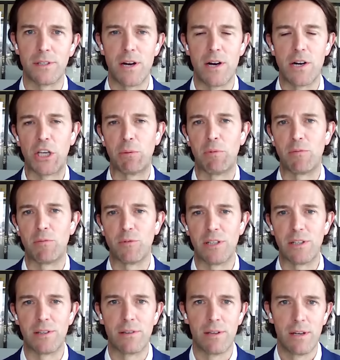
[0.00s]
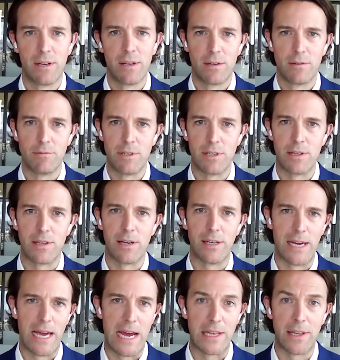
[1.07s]
The argument with
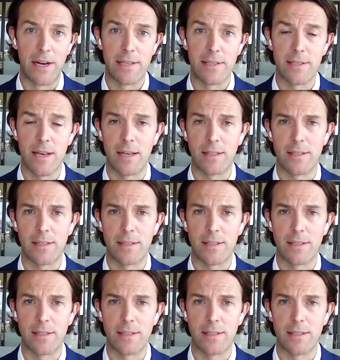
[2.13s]
the airline